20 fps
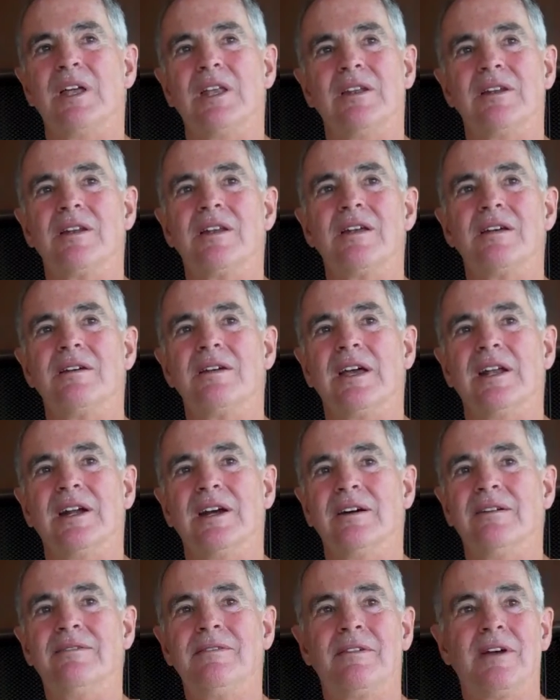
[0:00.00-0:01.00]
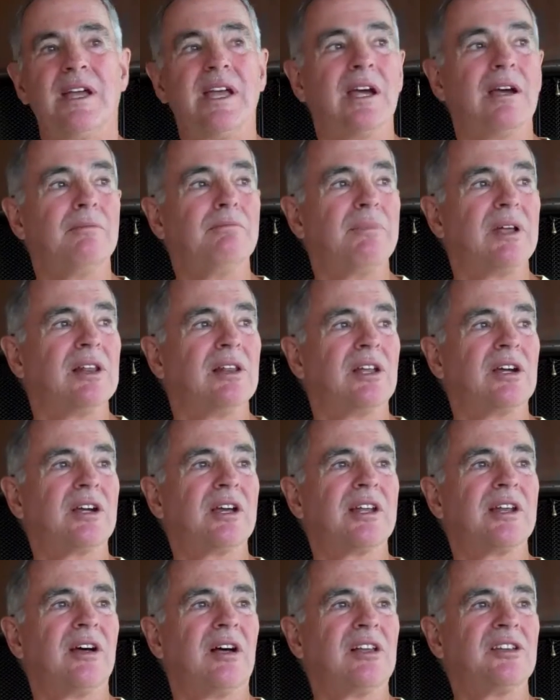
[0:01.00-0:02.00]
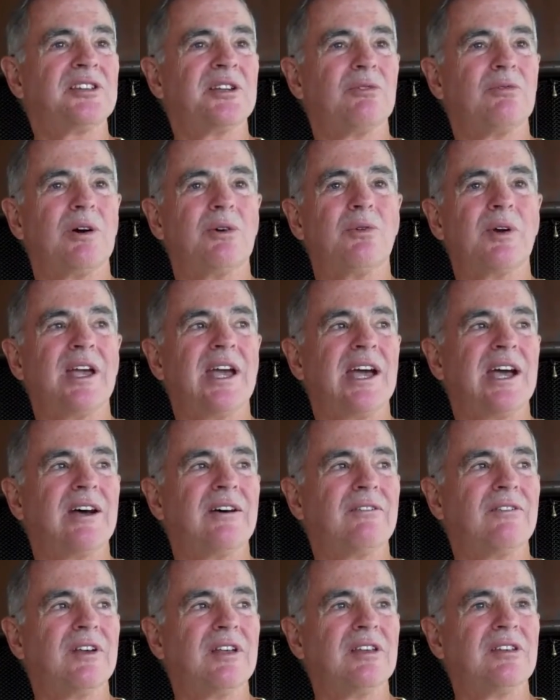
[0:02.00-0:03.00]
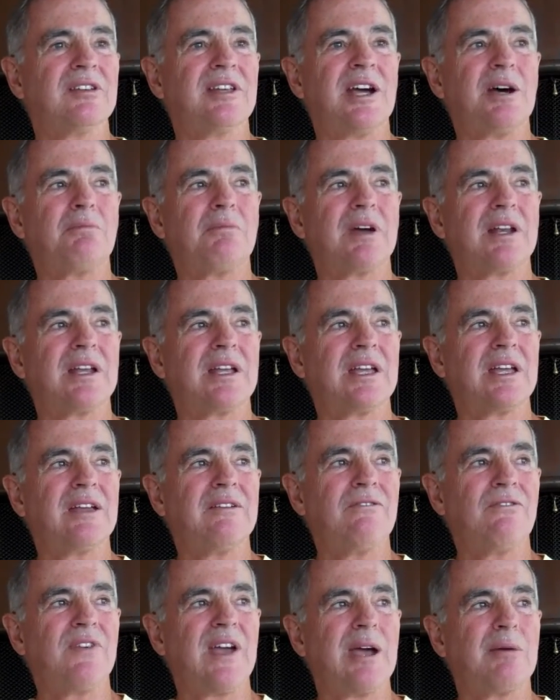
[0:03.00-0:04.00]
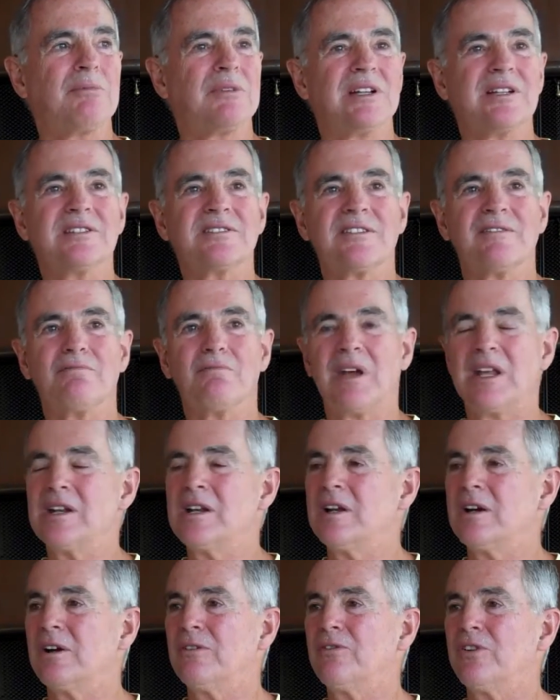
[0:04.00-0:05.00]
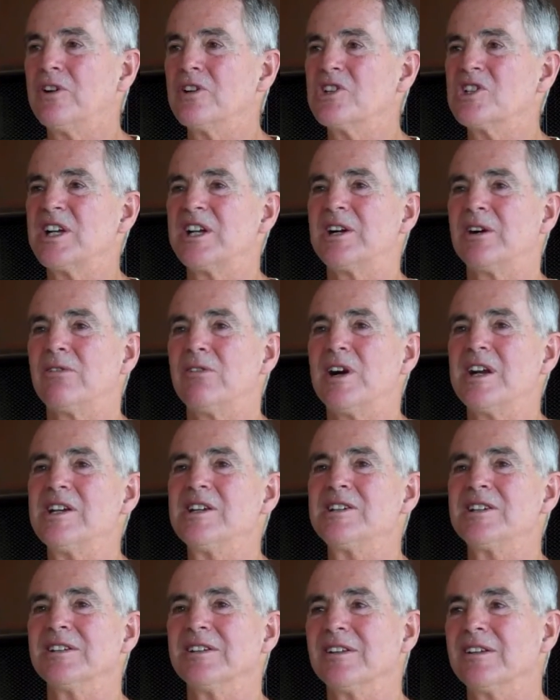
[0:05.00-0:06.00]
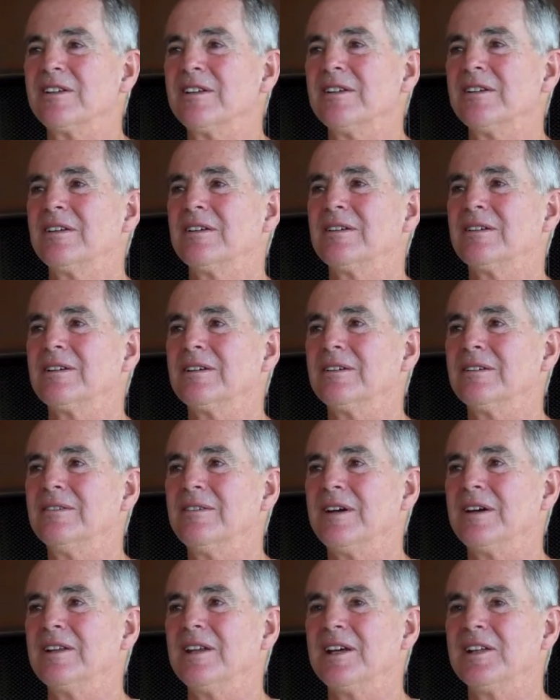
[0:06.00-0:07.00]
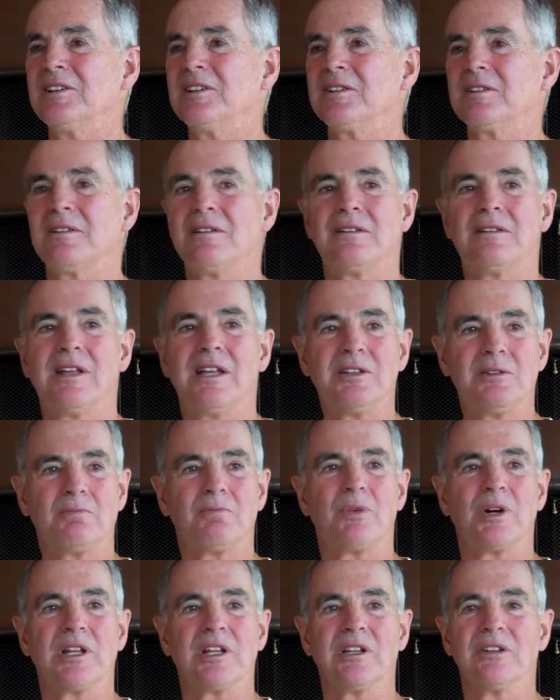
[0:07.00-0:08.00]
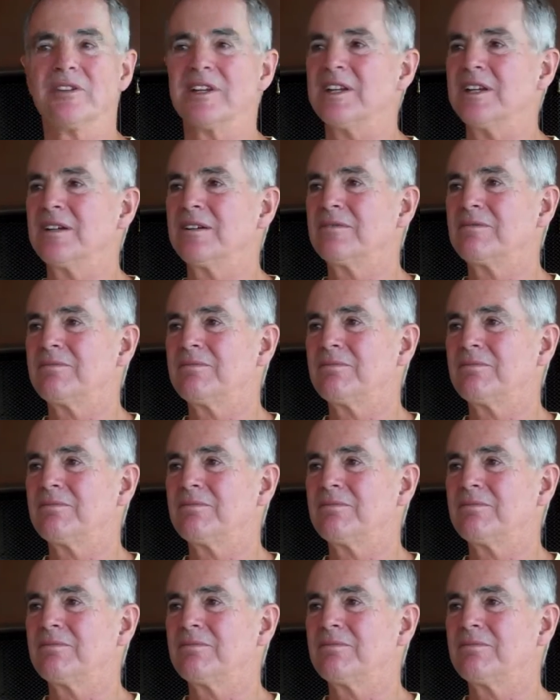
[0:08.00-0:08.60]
But, you know, but look at also what we have is how many families have been here for generations, you know, and that's pretty unique